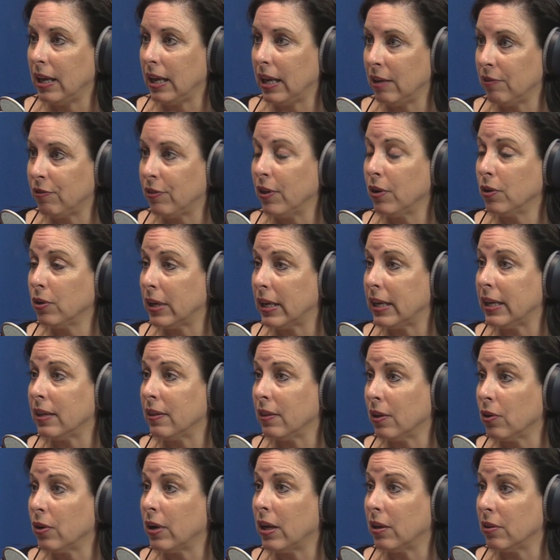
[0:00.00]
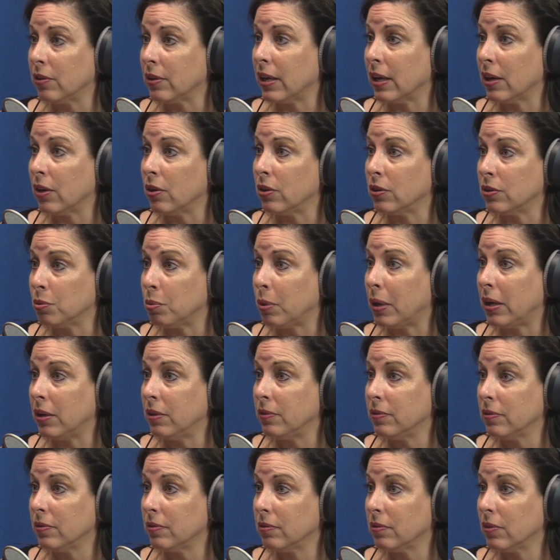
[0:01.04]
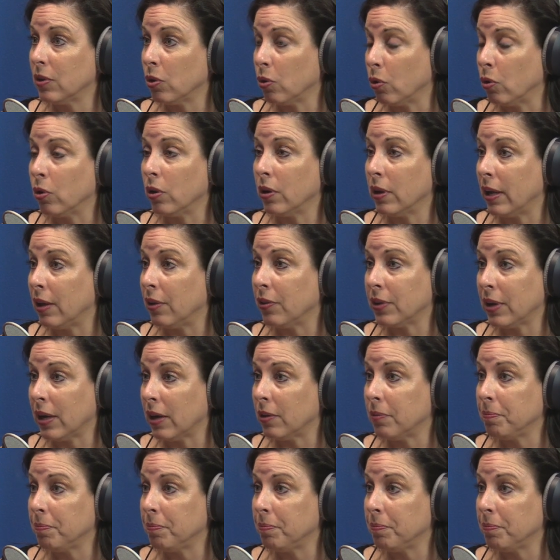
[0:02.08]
if they're getting their health care as well, their oral health care.